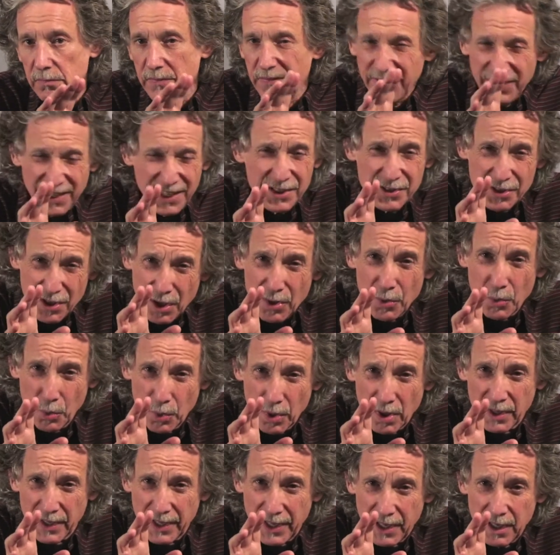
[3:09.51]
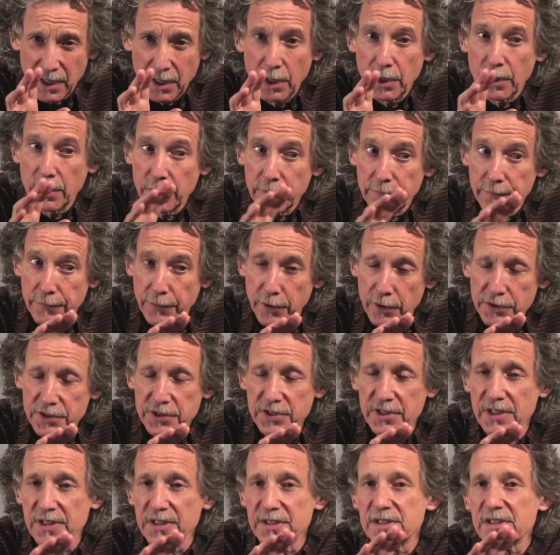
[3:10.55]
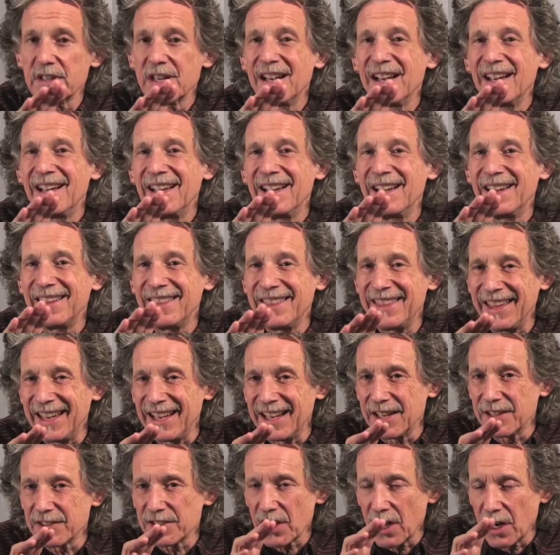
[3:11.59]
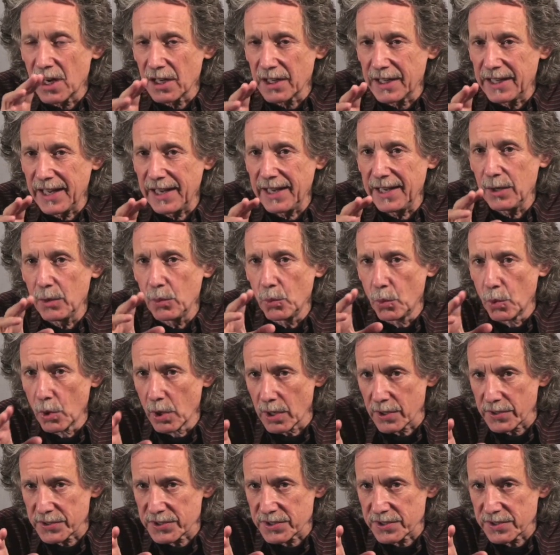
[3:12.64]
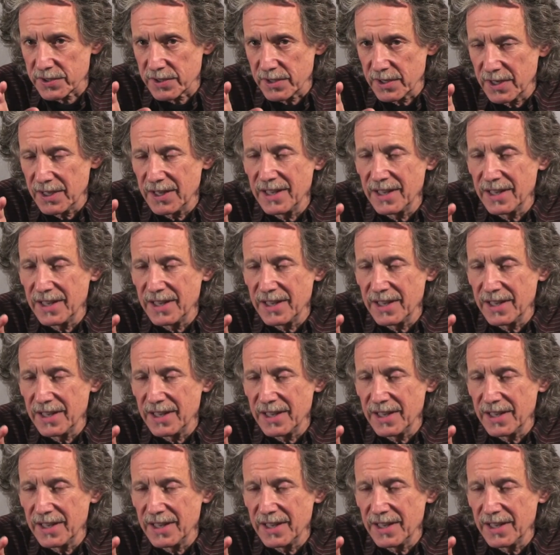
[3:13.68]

things aren't working, versus things are getting worse.